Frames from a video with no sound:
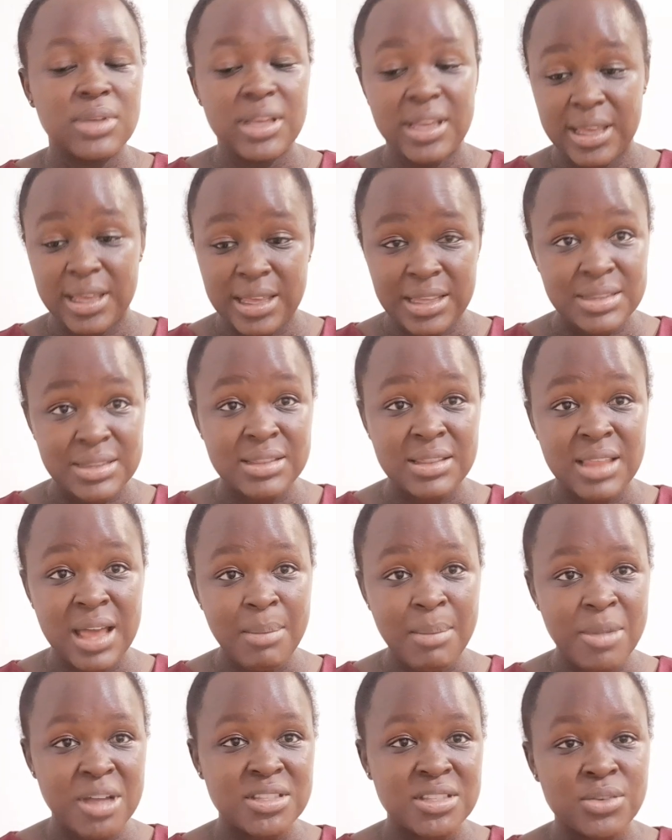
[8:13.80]
That
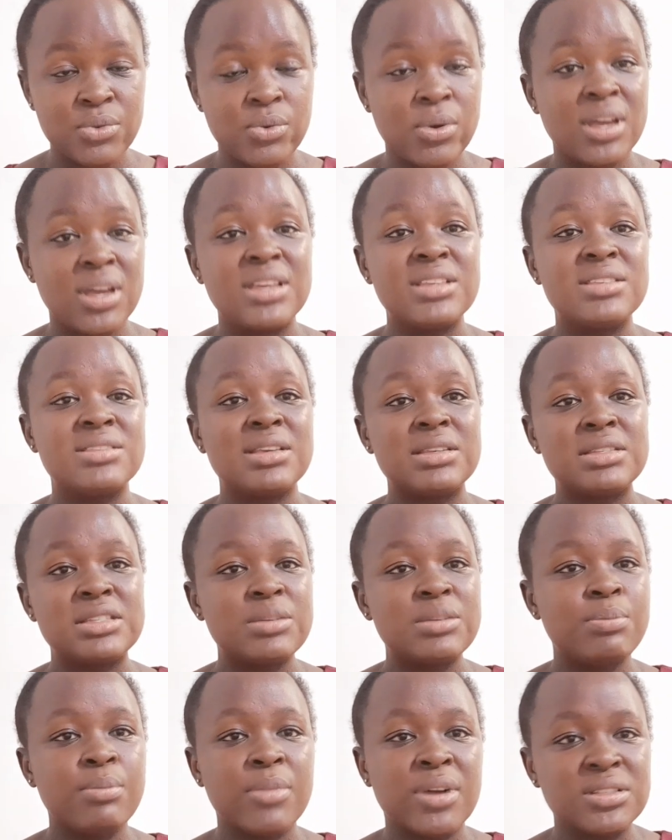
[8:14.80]
material is a
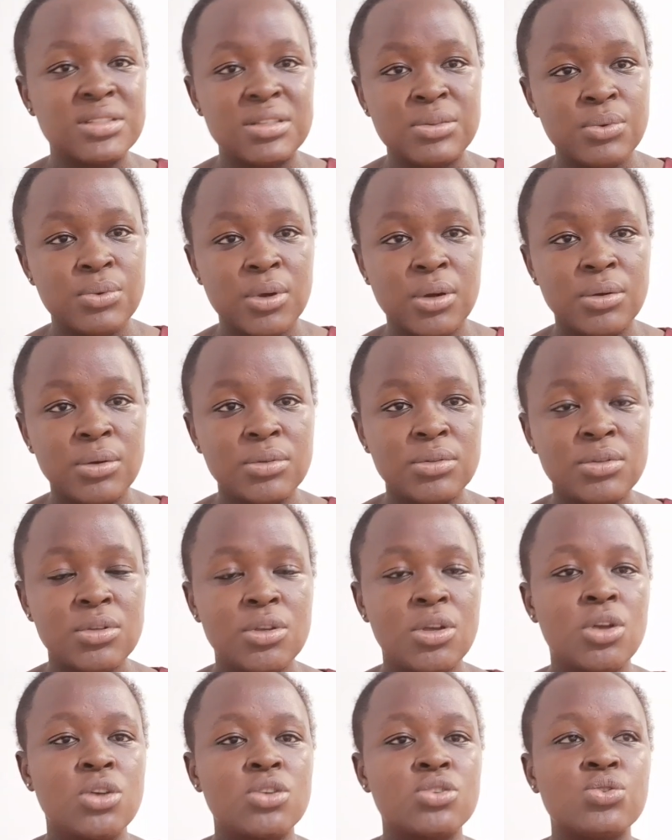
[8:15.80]
cheap material.
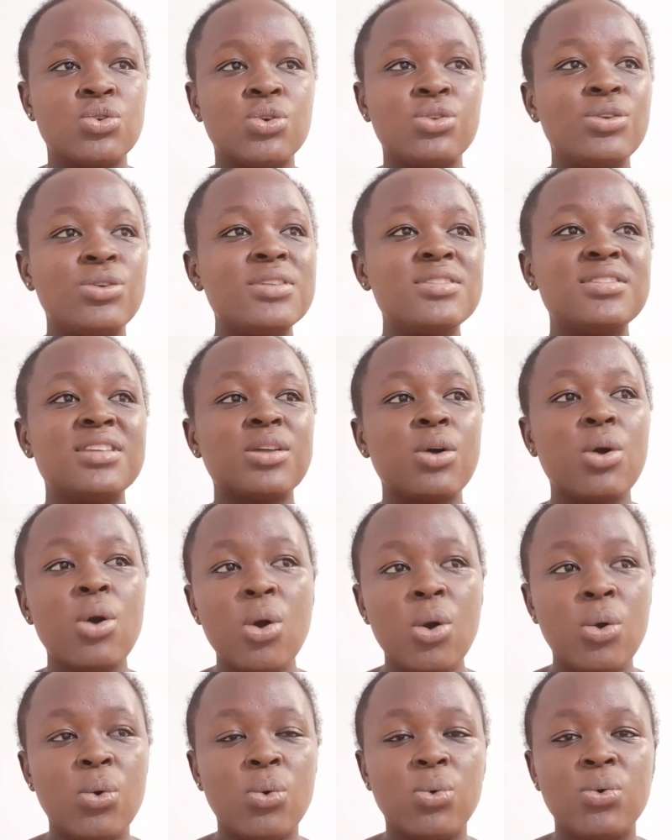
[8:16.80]
So don't say,
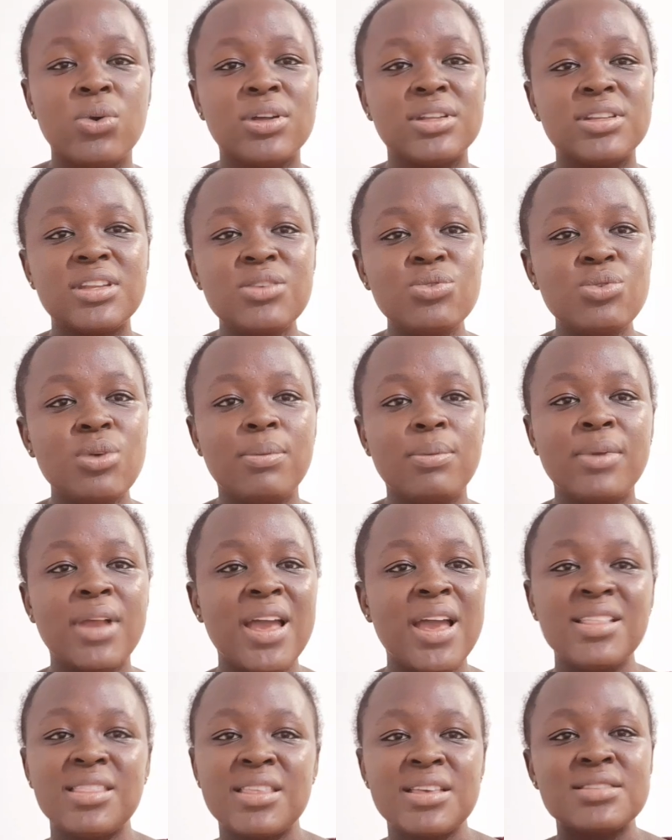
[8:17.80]
oh, this supplier
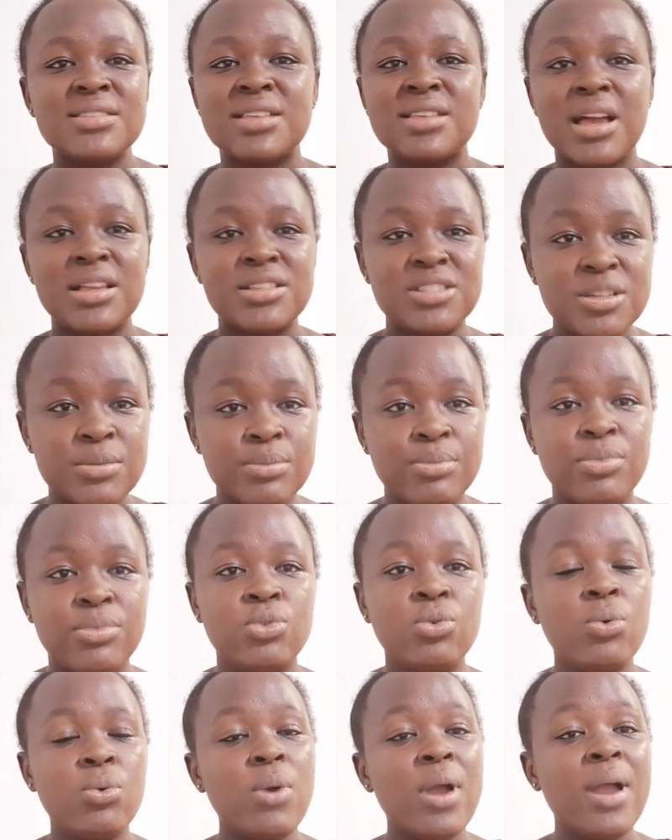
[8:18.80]
things are cheap. You
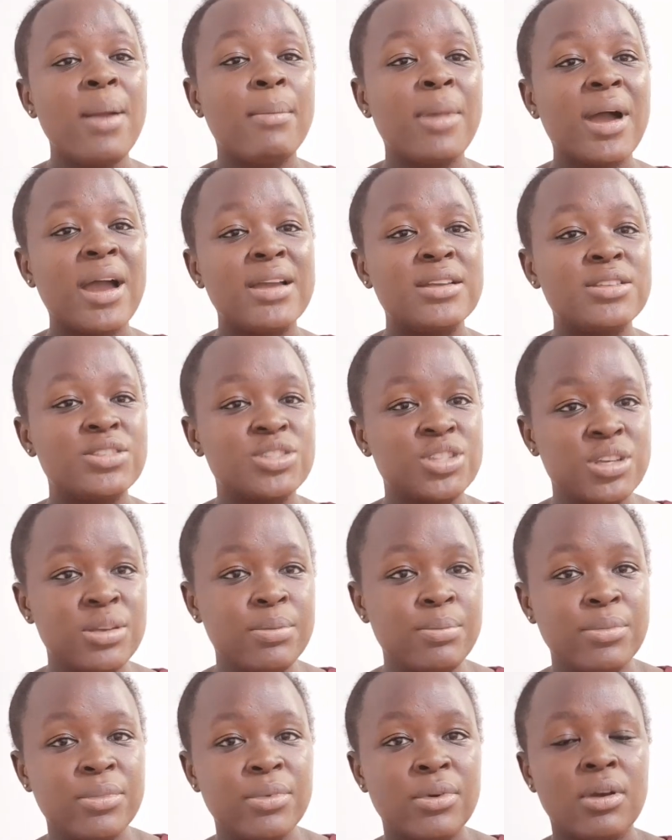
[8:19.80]
go and buy it cheap,
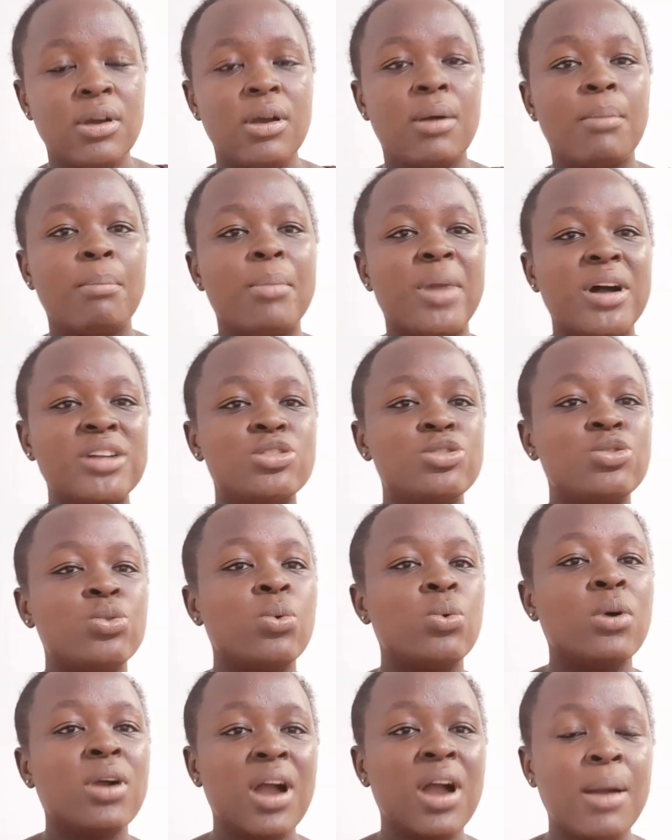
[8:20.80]
but you will
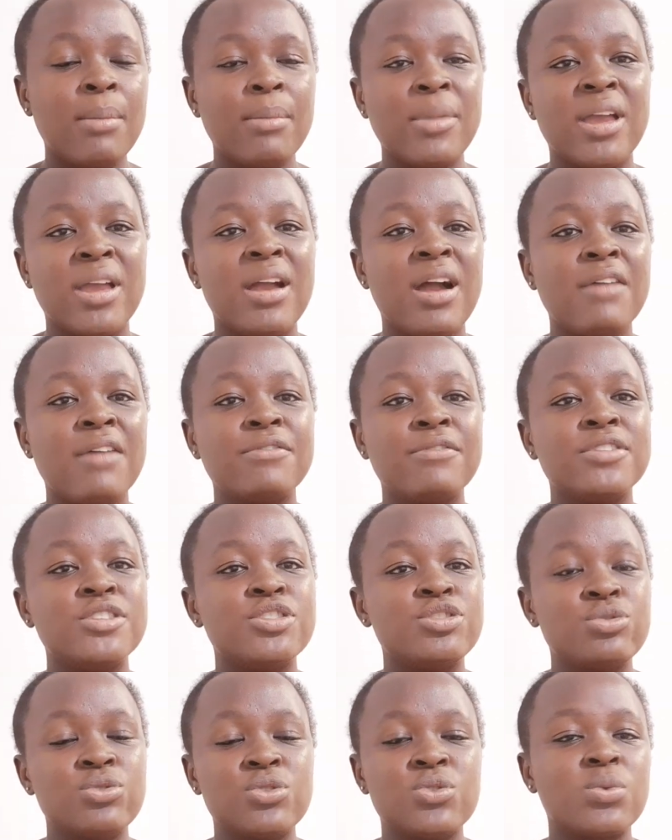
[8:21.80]
come and have
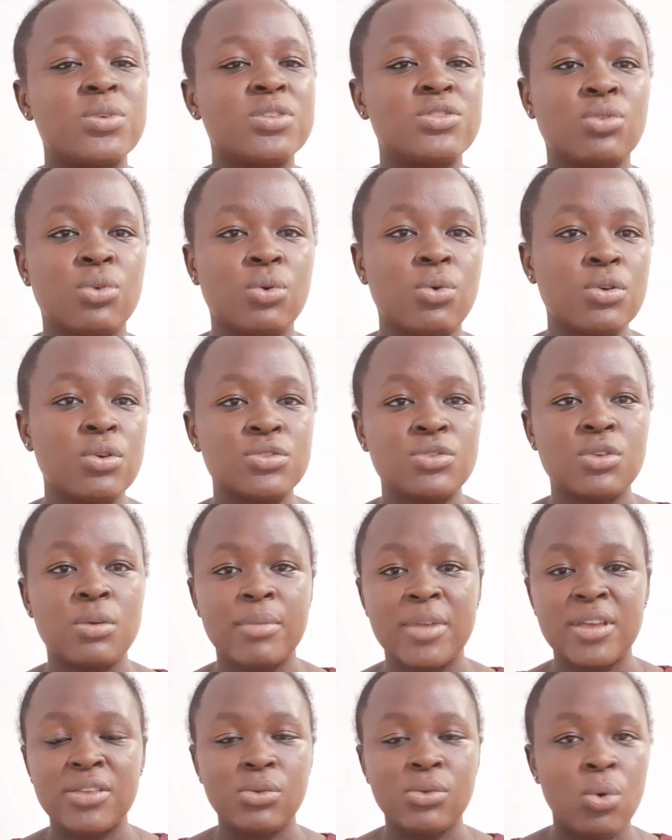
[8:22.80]
issues with your
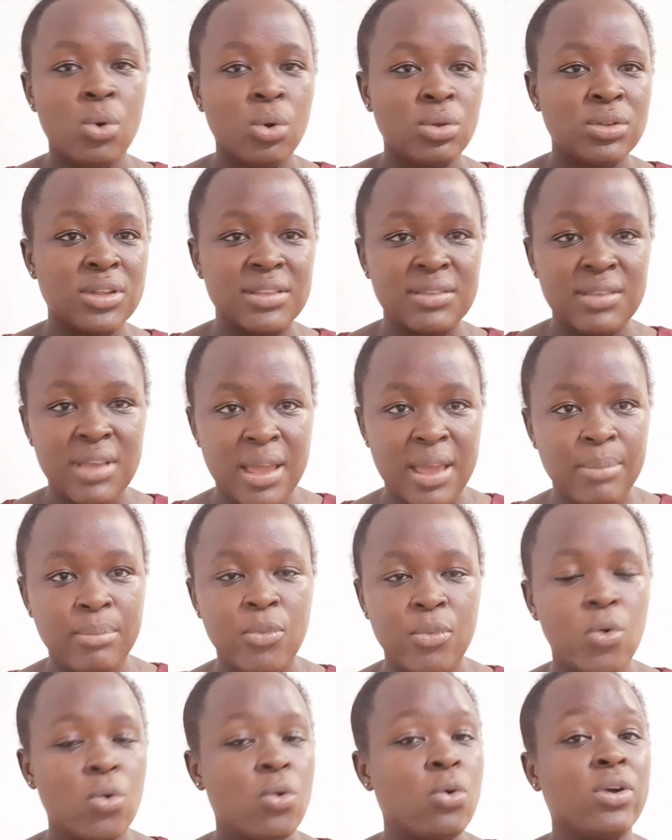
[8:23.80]
customers all the time,
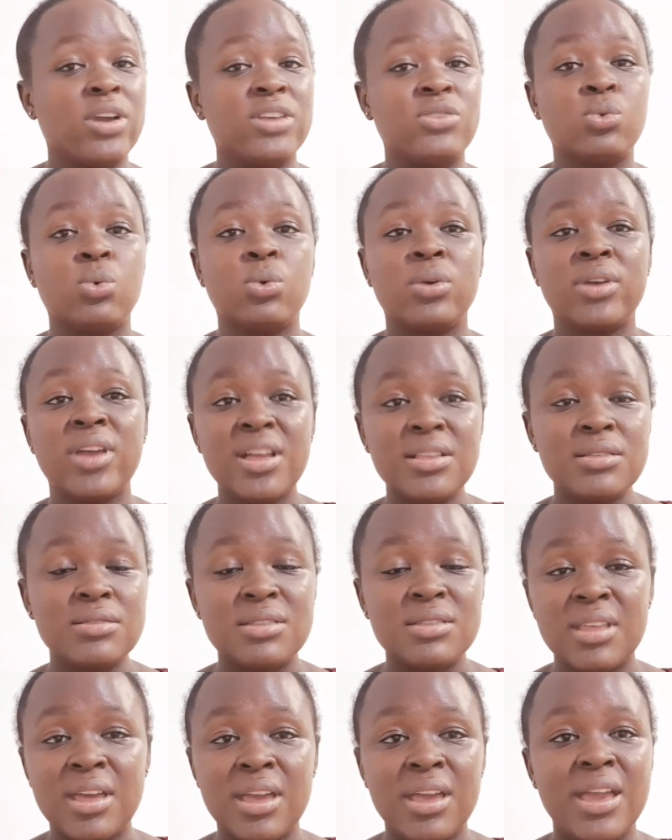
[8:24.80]
or it will get
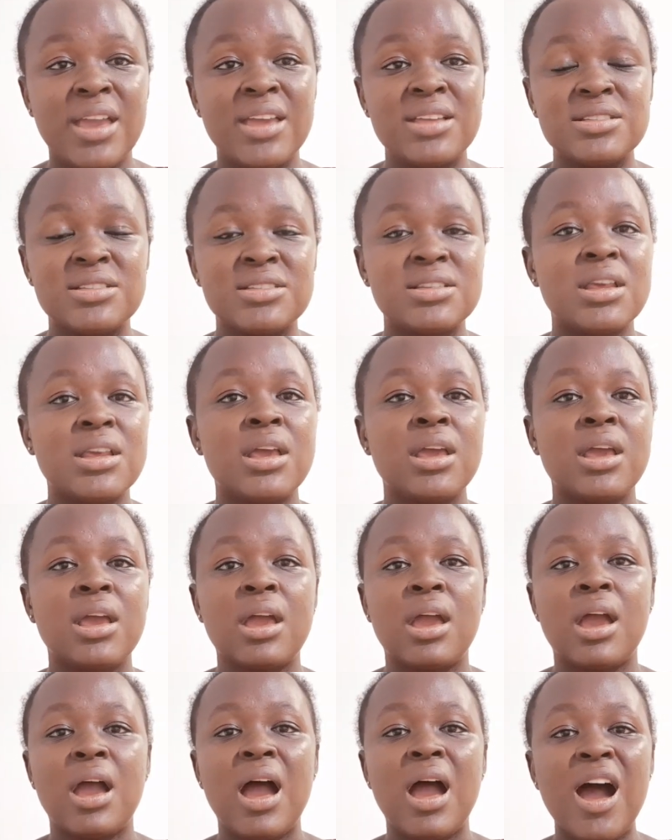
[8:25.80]
there and
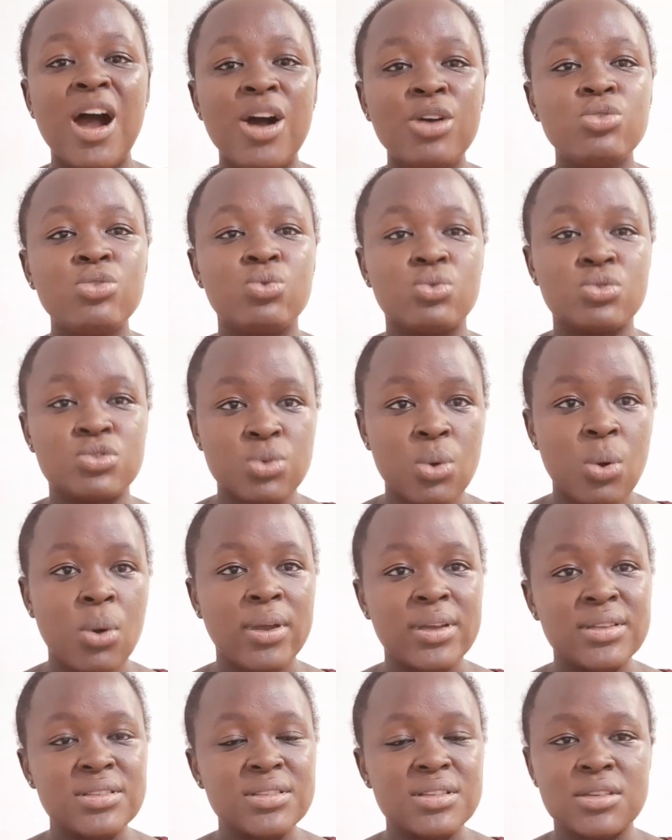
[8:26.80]
how you saw
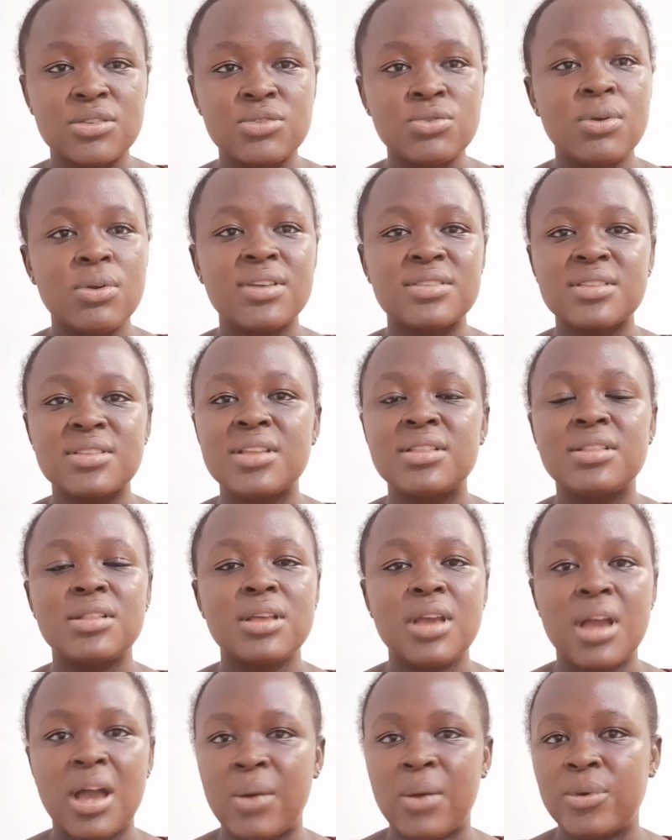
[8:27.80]
it is not exactly
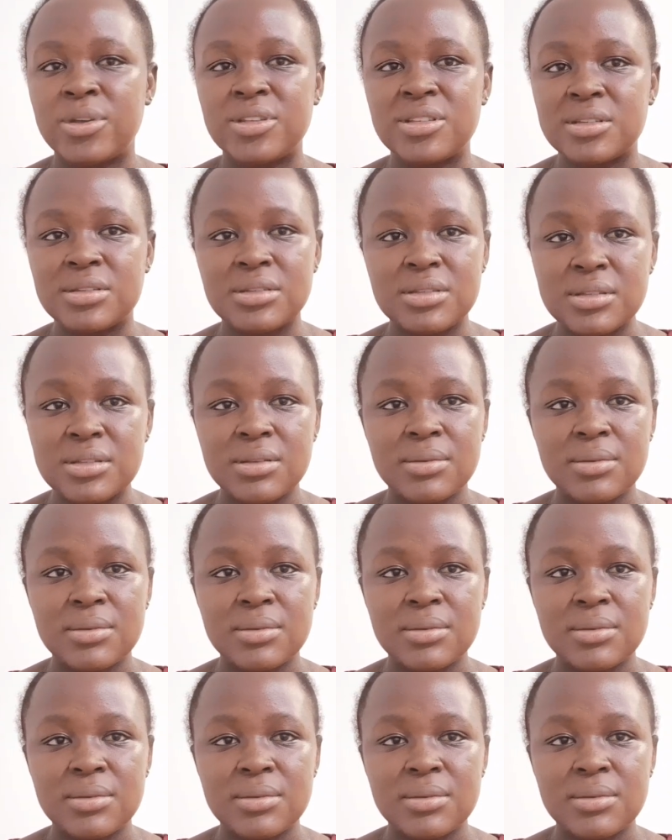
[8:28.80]
how it is.